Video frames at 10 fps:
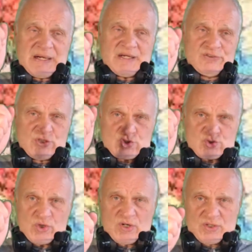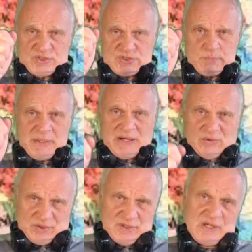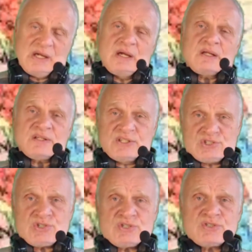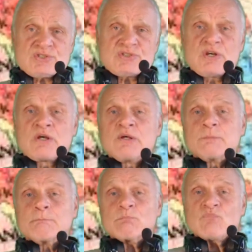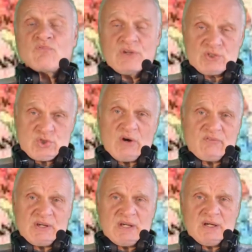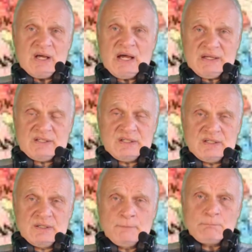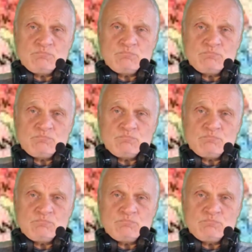are the strongest power. This is the philosophical idea